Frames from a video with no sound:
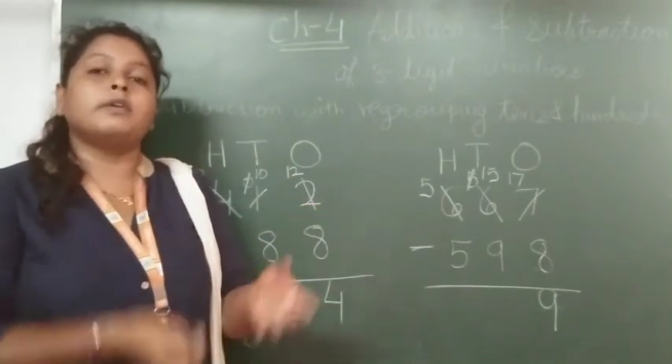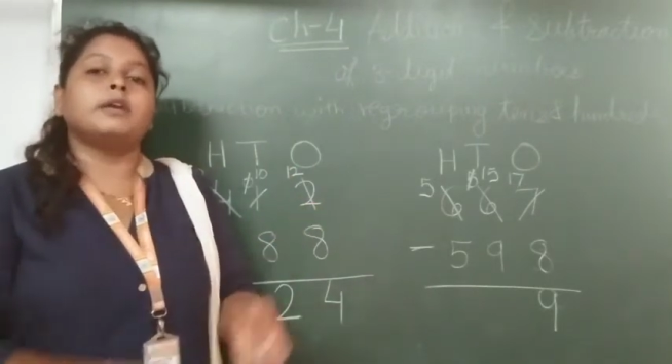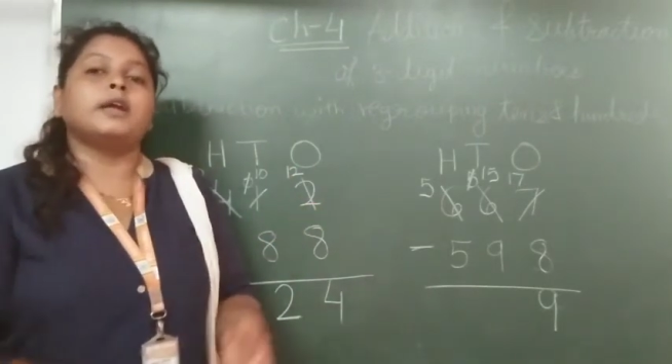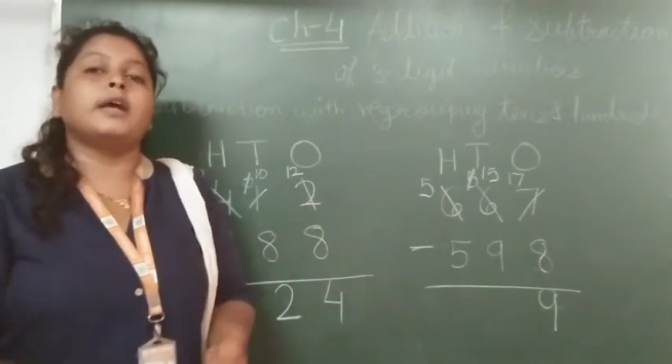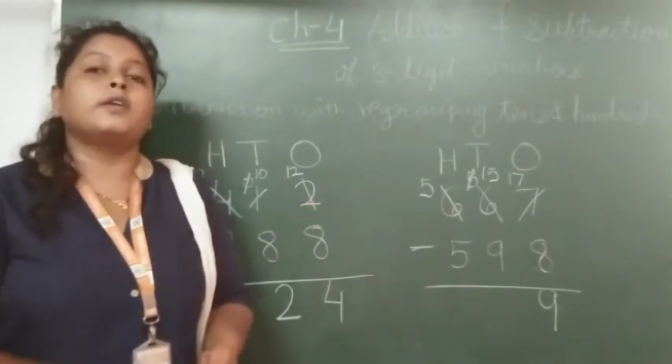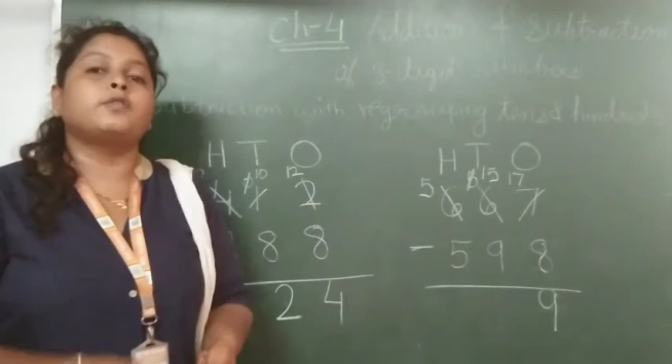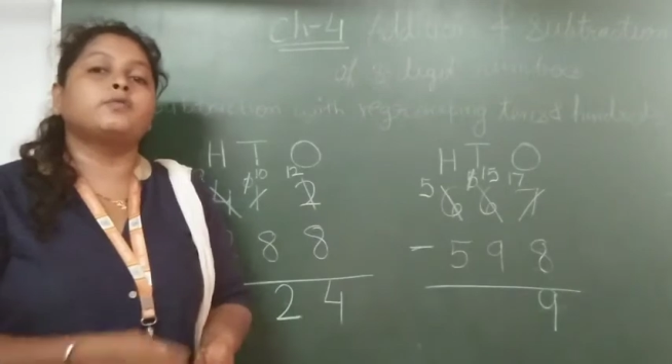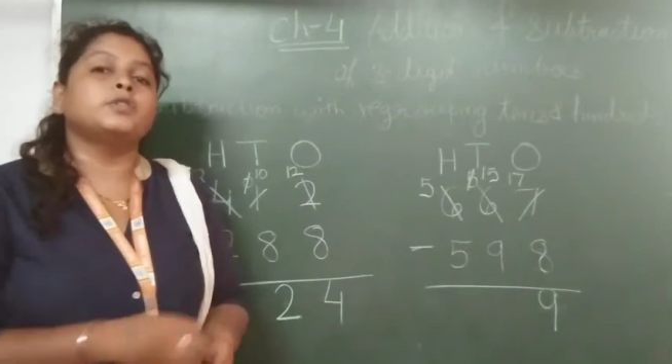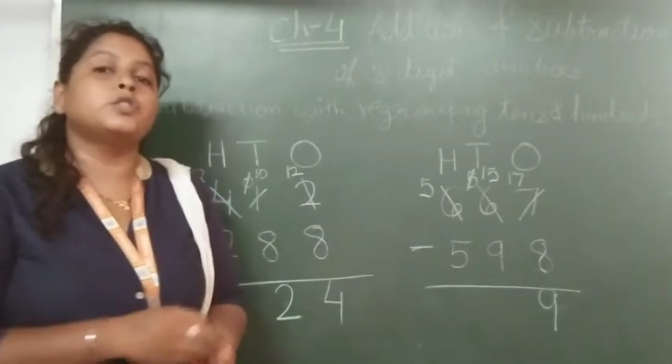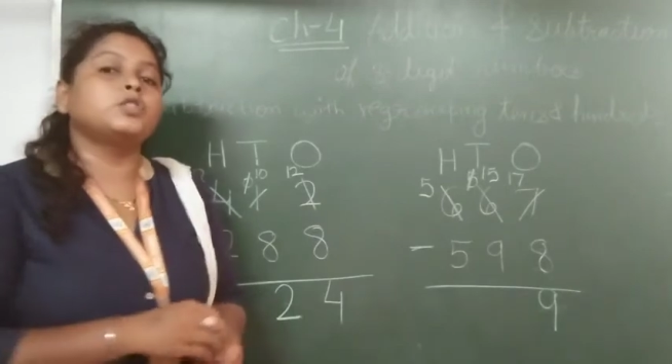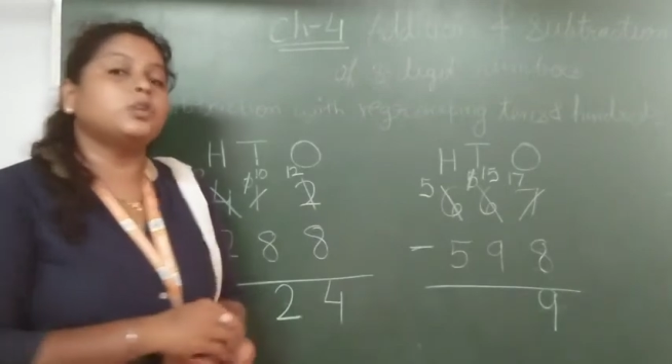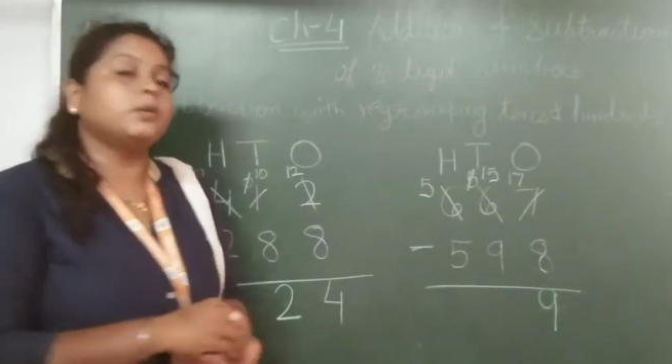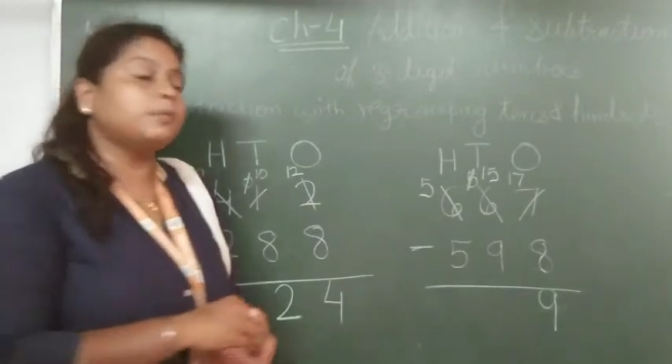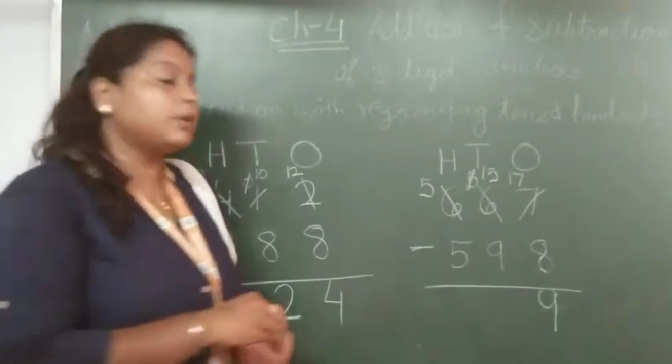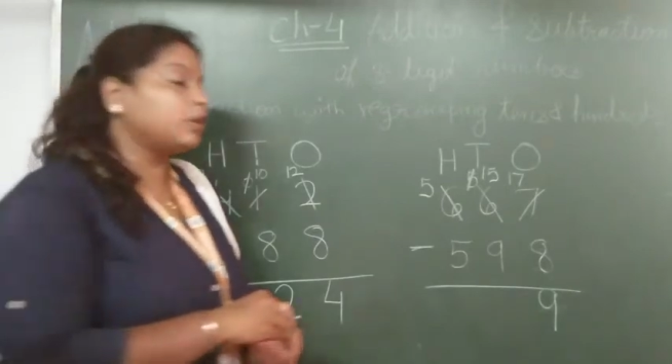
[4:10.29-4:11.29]
At which
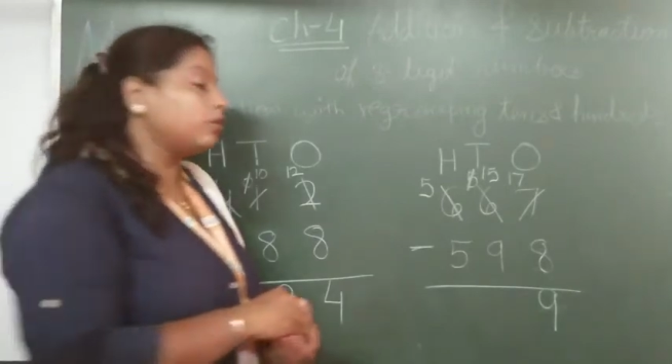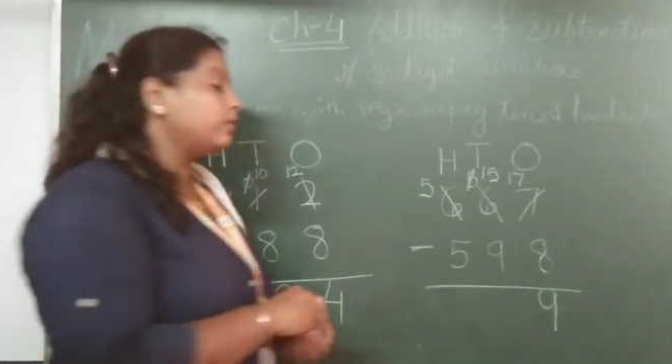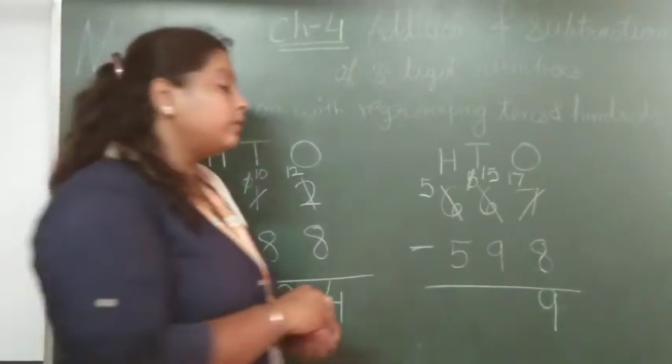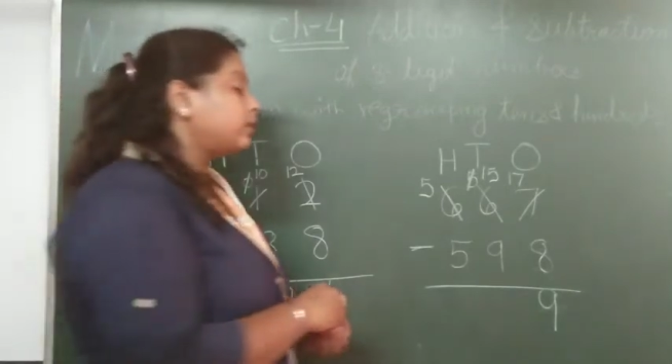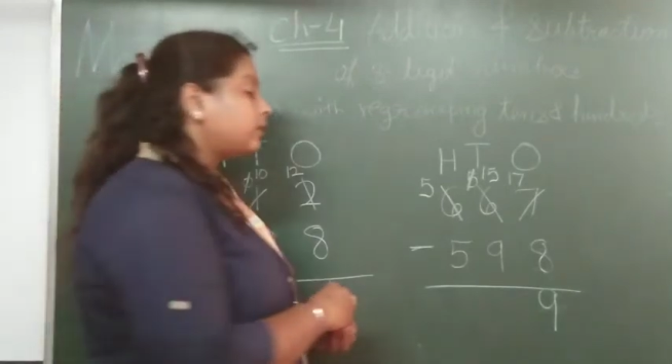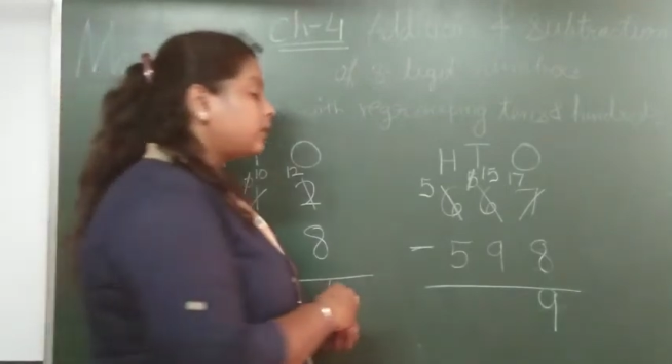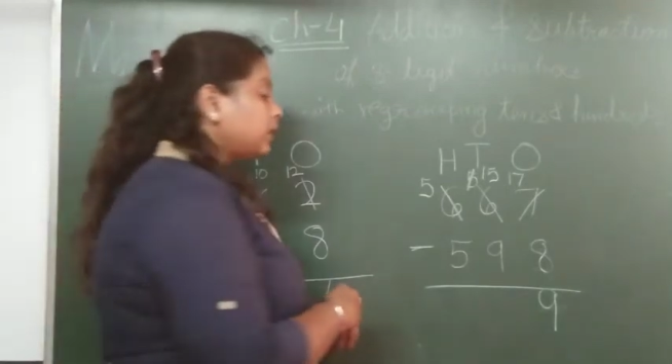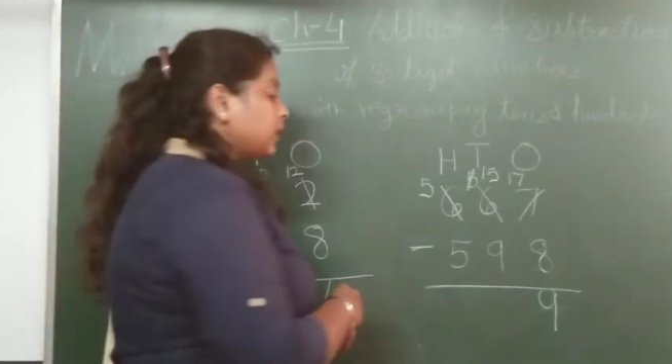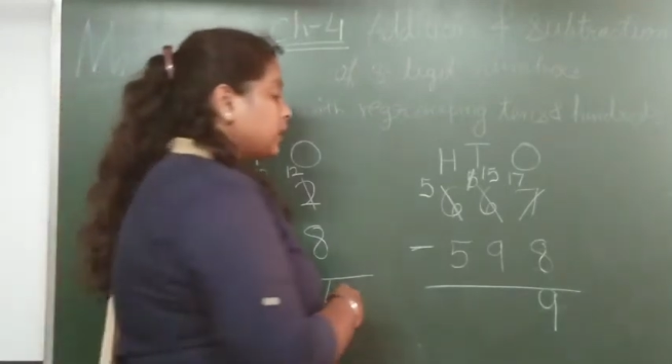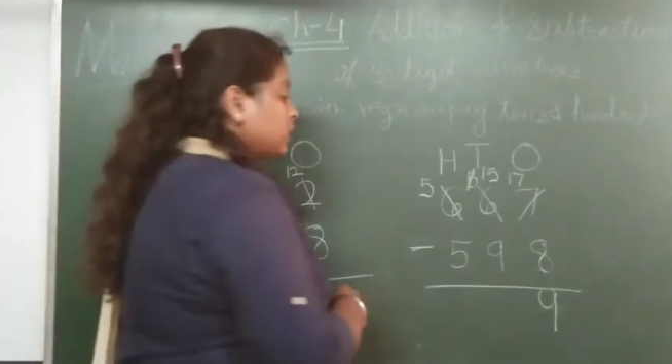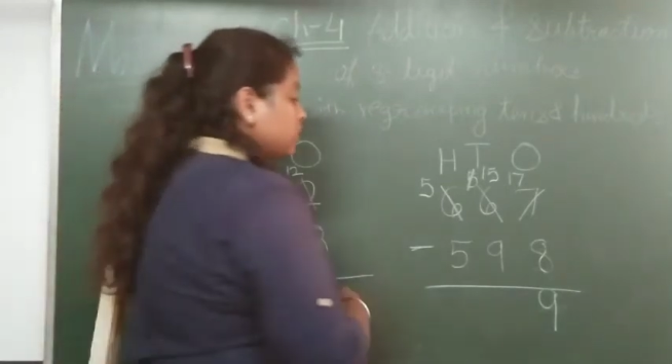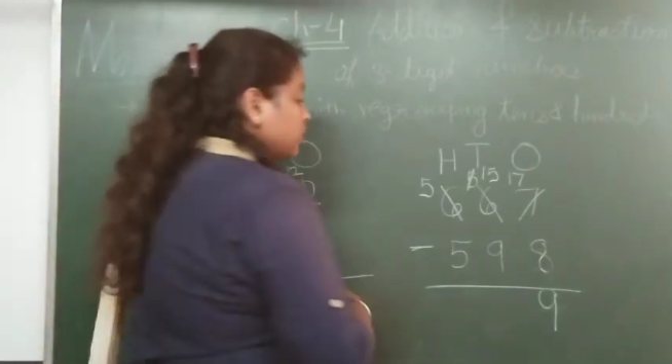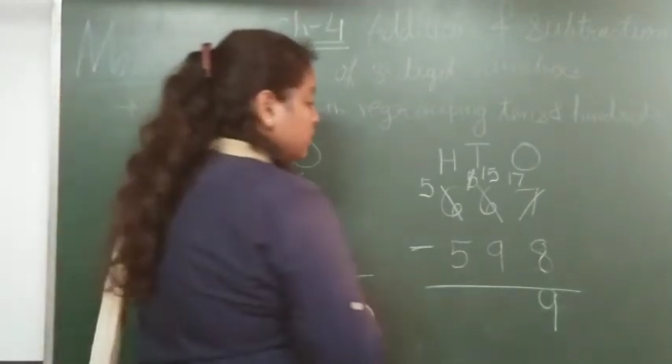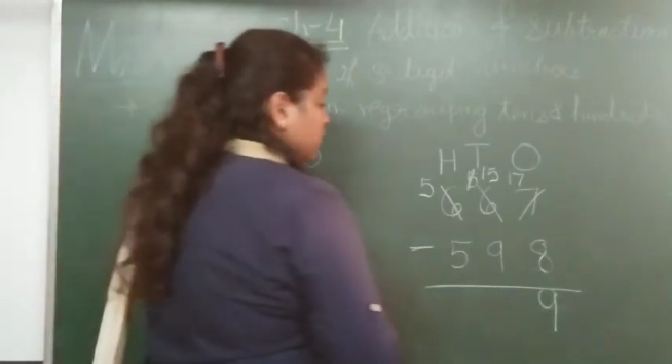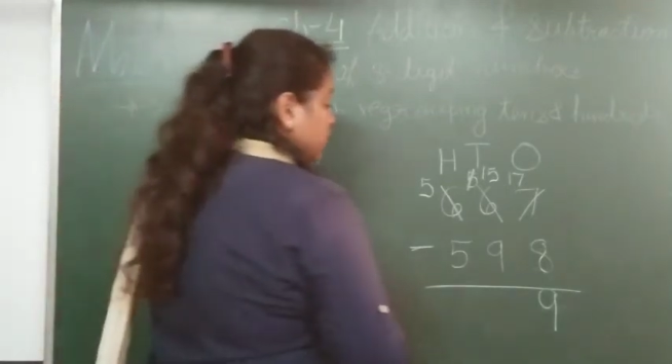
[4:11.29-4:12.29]
number you will
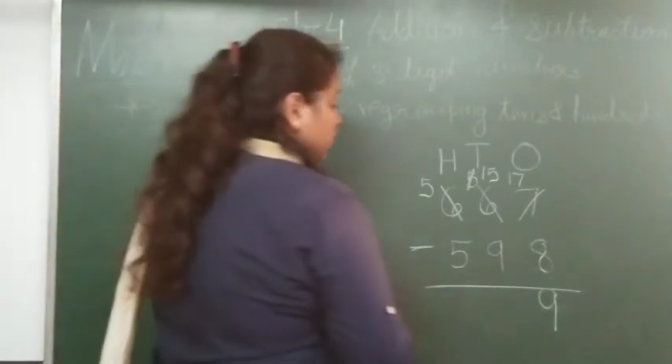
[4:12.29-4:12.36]
reach?